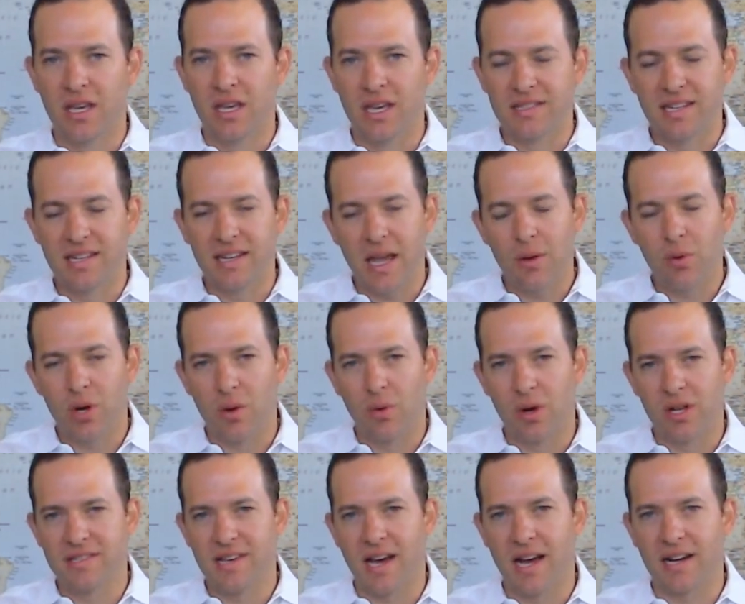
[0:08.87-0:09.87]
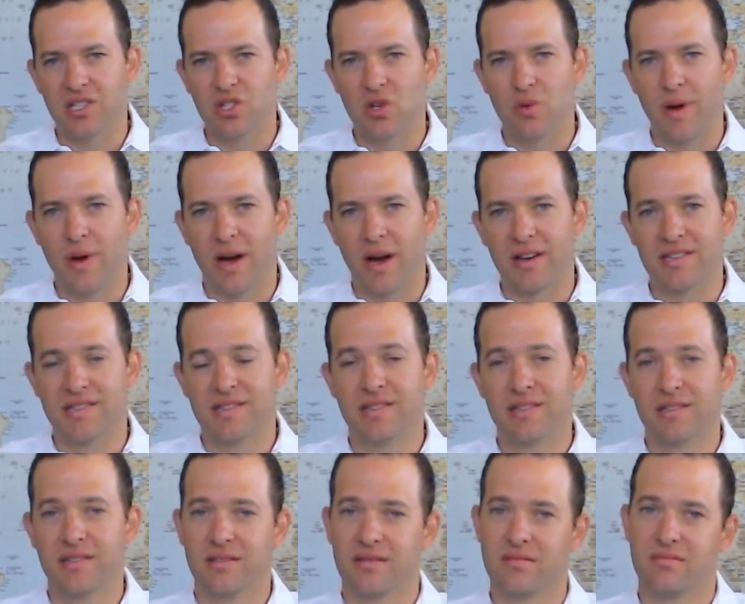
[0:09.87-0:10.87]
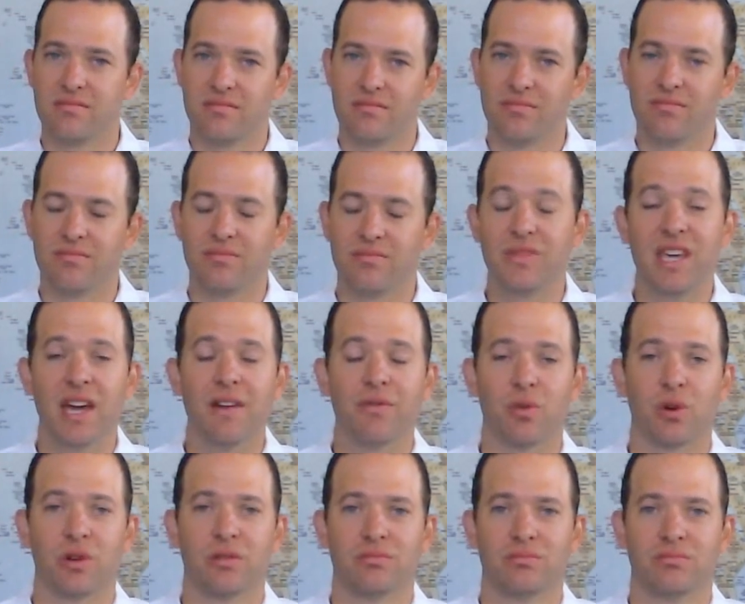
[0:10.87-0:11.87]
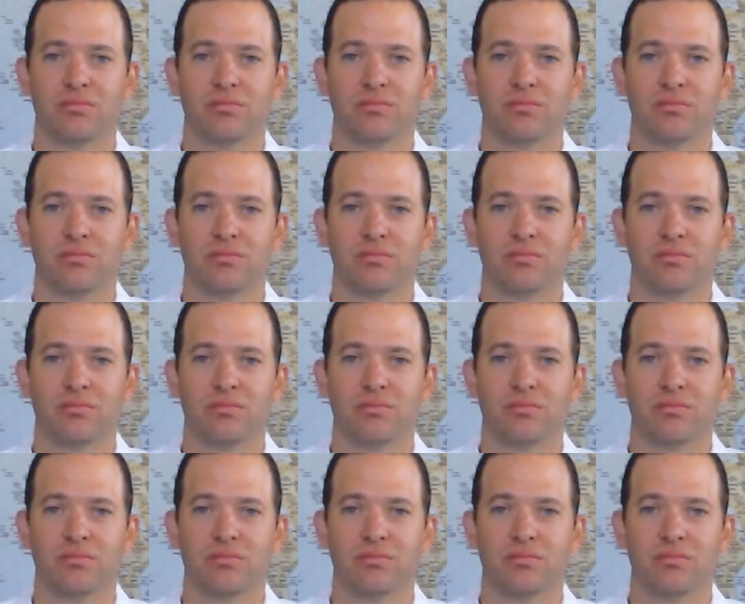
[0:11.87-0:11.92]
And today what I want to talk to you about is the F word.